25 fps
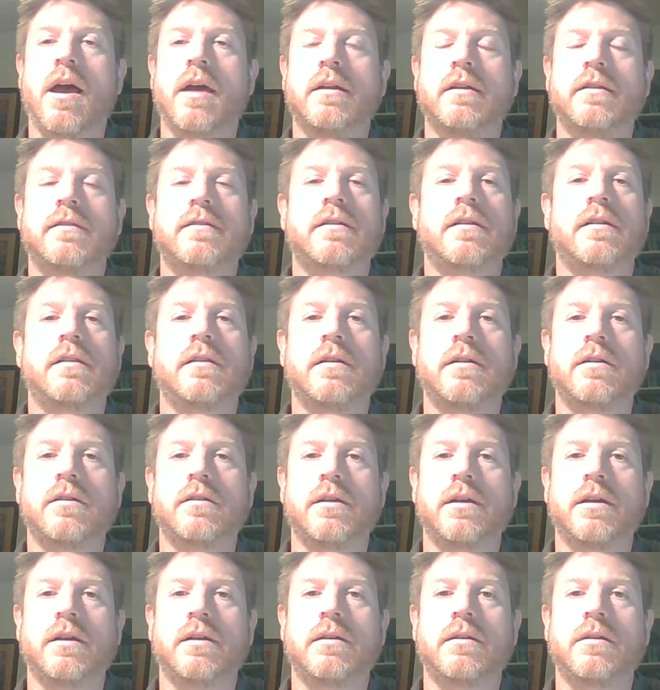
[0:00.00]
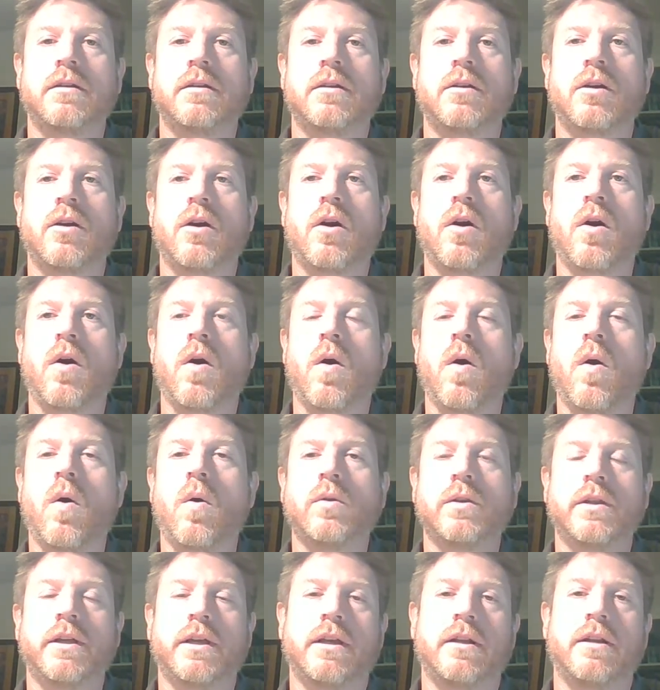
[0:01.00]
and is clearly
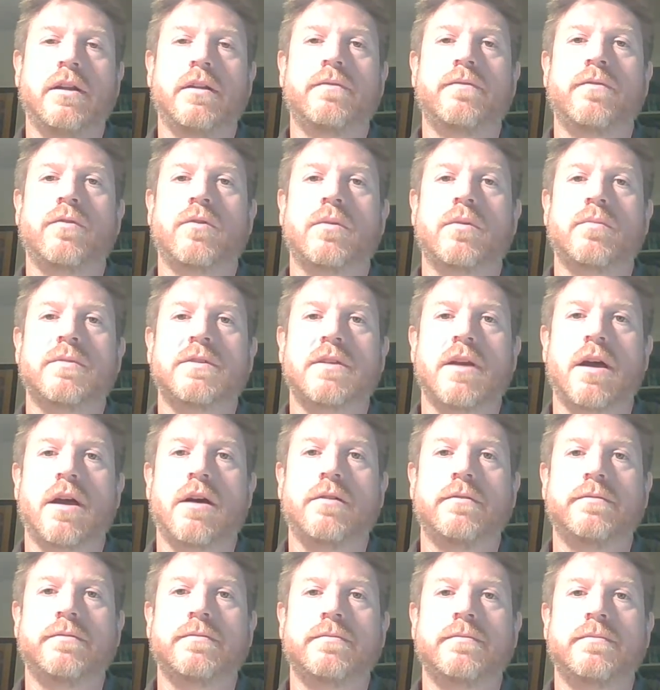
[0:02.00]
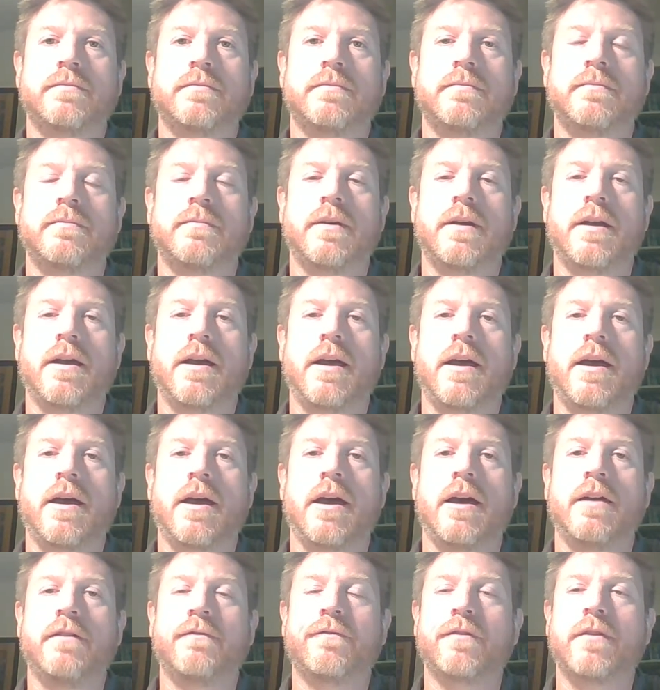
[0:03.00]
only in it for himself.
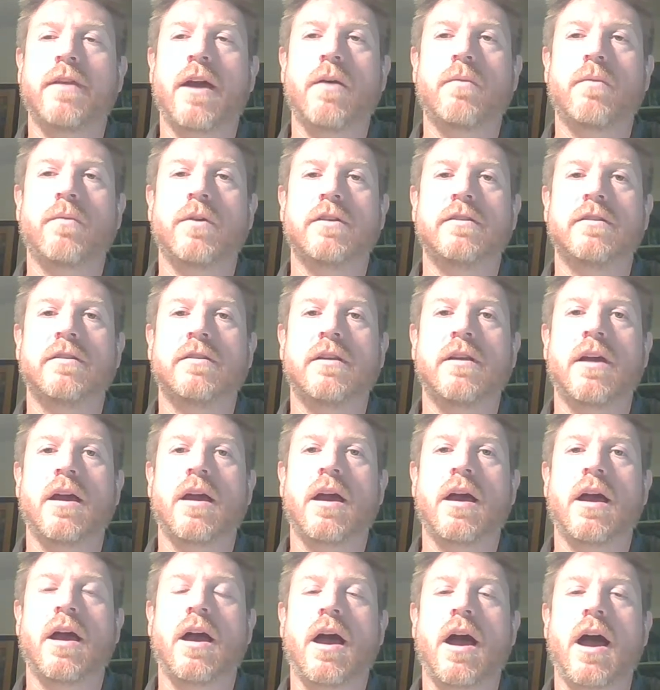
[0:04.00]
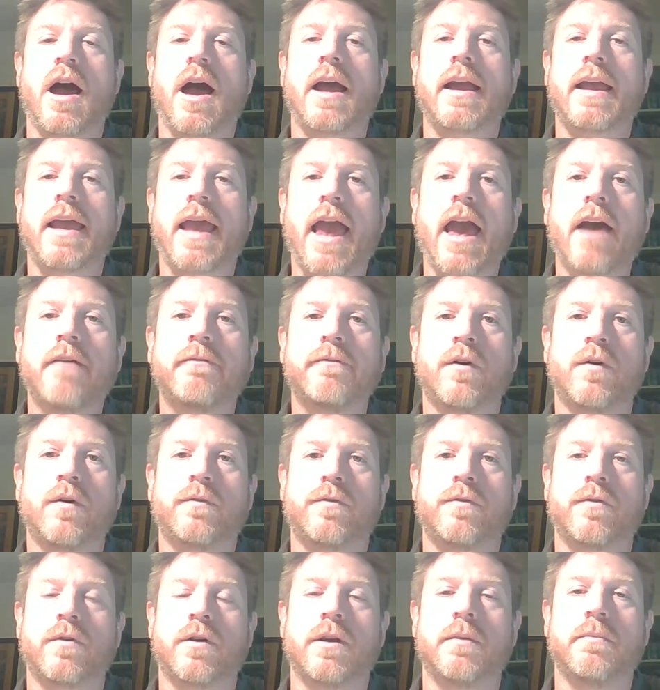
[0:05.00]
And for that reason, I can't
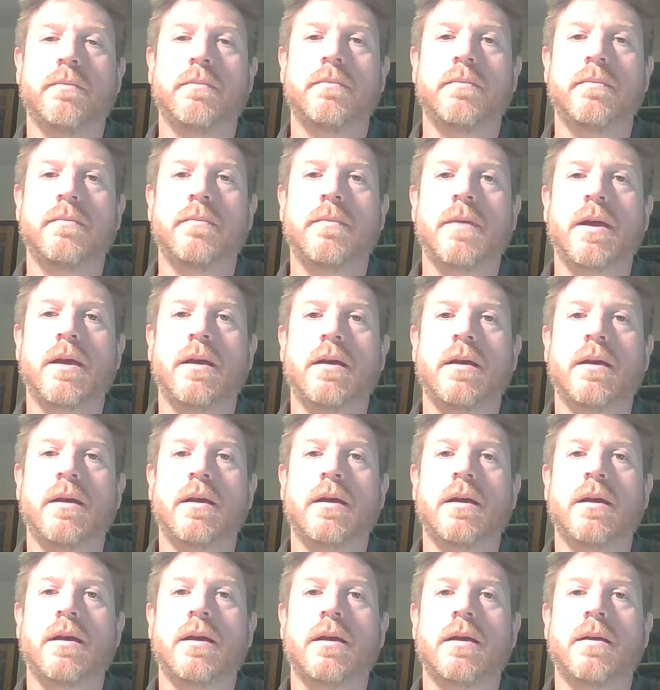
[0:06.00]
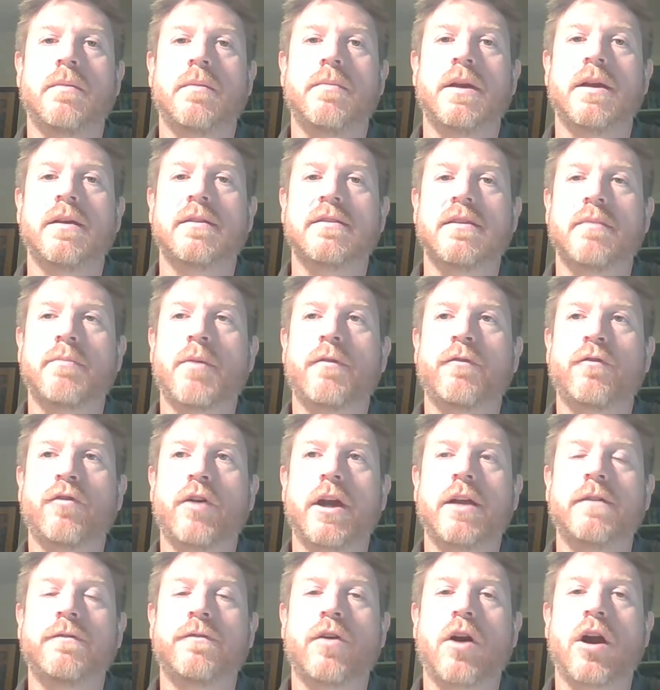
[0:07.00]
vote for him because I'm
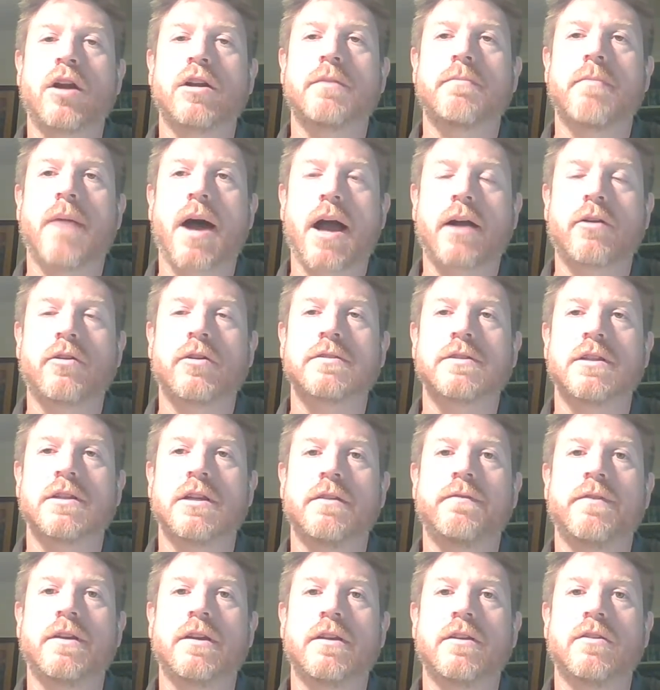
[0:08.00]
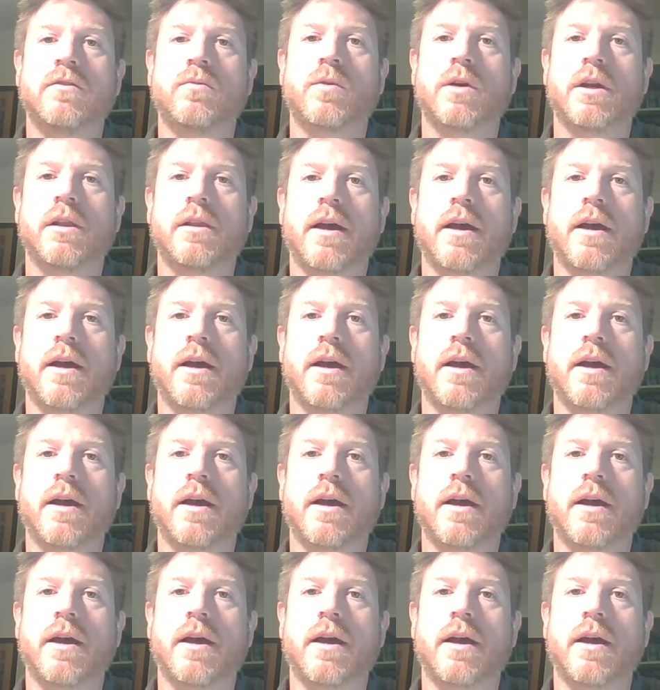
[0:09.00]
afraid for our democracy if he's